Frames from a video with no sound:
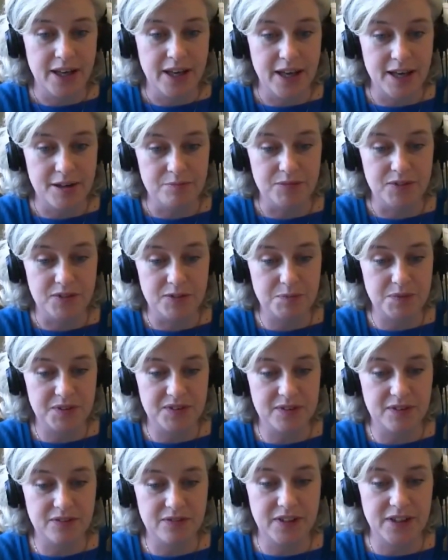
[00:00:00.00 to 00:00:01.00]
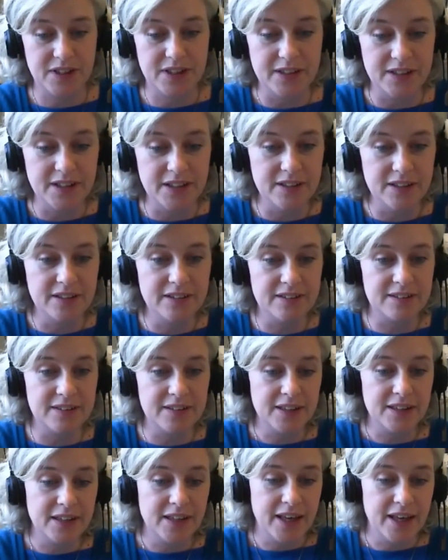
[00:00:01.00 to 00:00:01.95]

um, specific needs